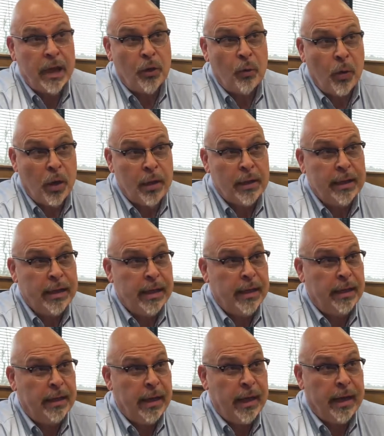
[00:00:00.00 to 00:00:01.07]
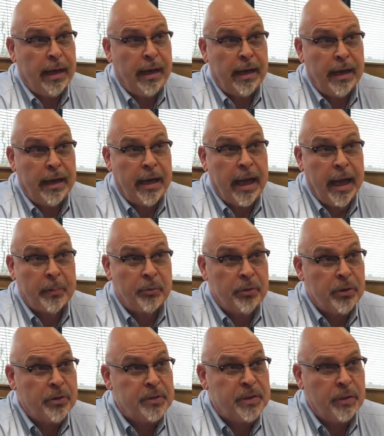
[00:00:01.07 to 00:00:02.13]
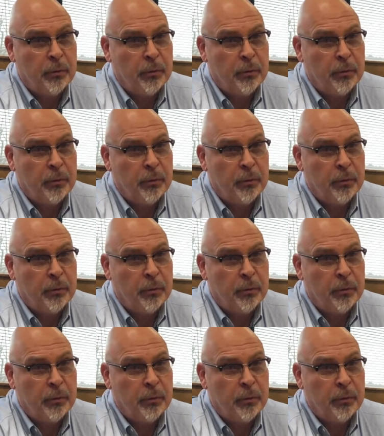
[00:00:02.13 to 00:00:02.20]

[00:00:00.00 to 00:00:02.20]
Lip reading: quality and high producing,